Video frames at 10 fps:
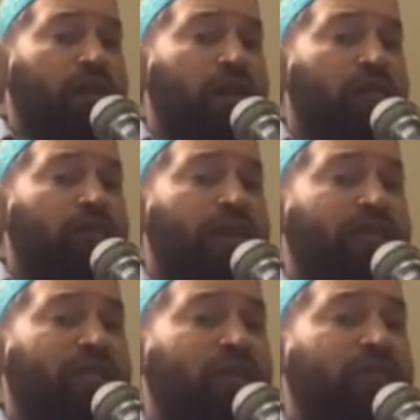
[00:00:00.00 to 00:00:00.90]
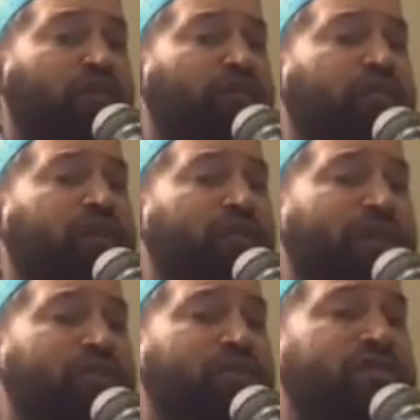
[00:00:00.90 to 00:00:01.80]
then there are different
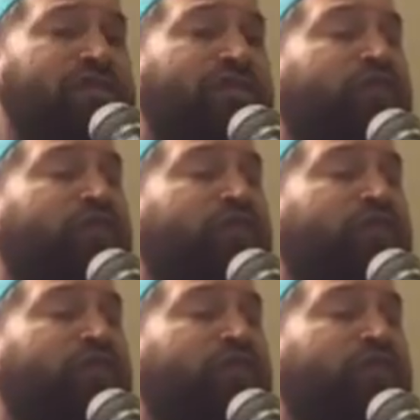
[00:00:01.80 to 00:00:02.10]
directions and